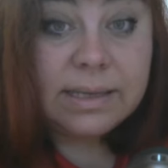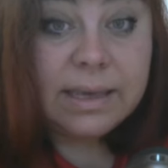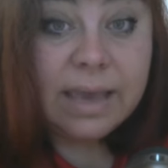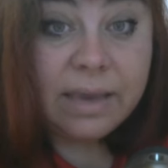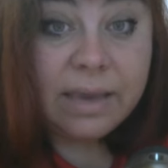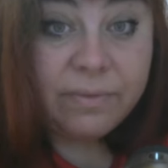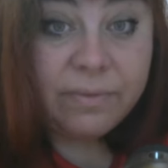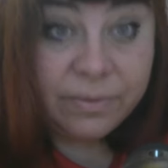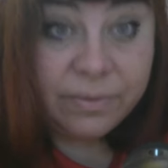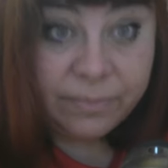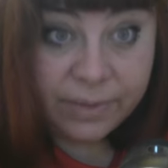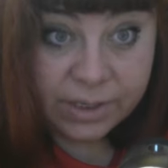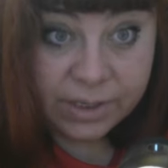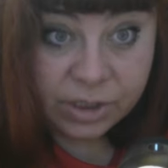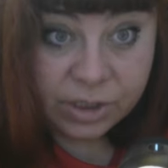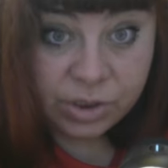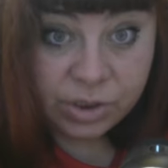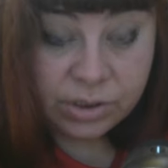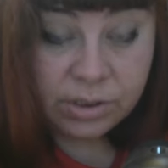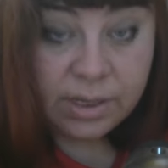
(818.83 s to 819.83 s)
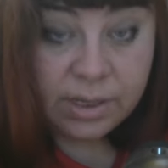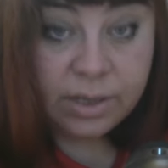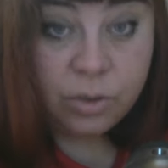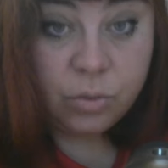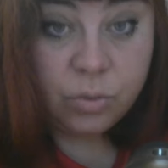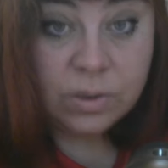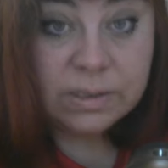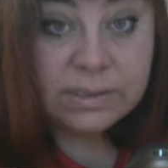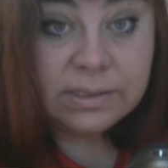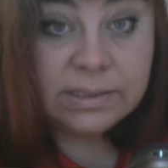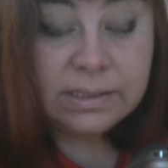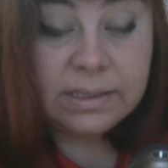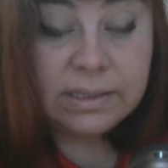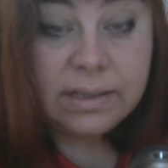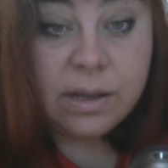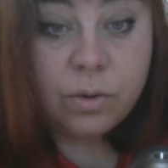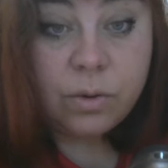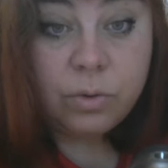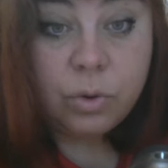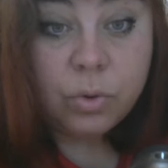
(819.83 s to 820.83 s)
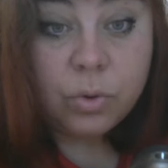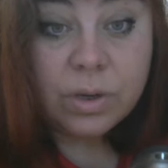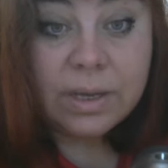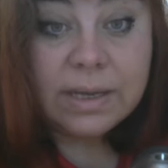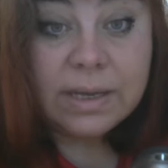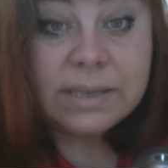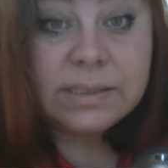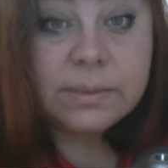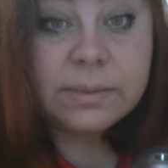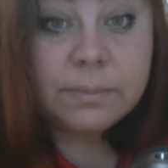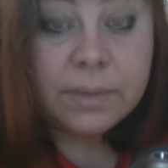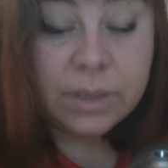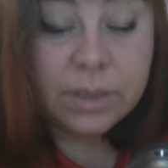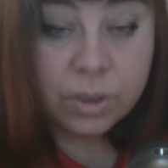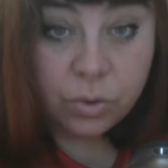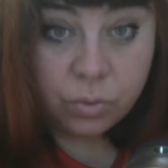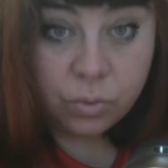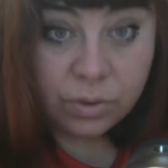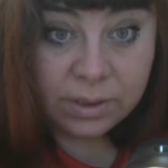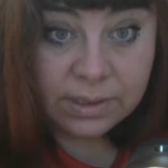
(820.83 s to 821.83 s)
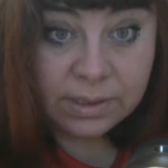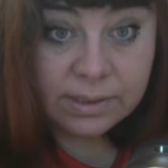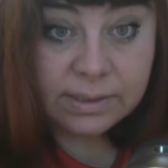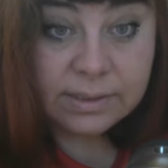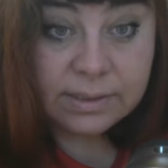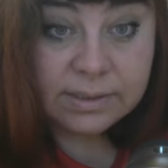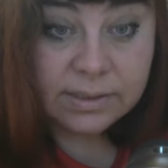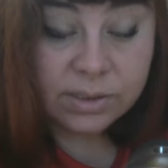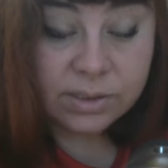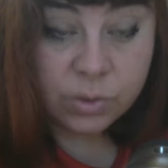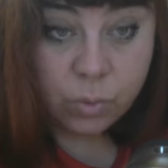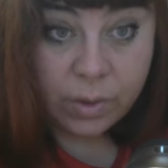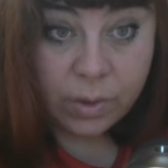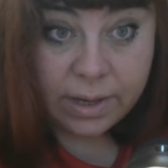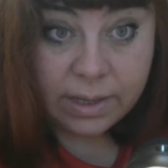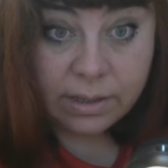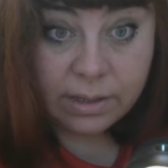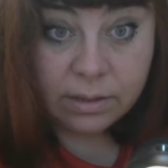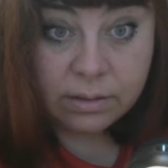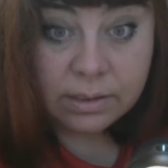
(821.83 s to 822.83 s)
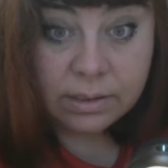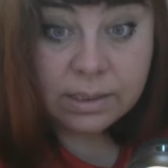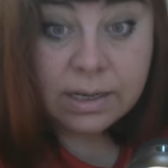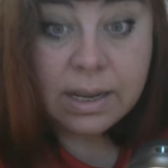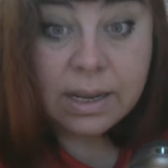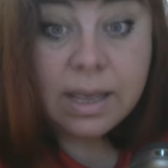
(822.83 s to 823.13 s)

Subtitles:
heavy affliction, and you can see now, look, his Mercury is squaring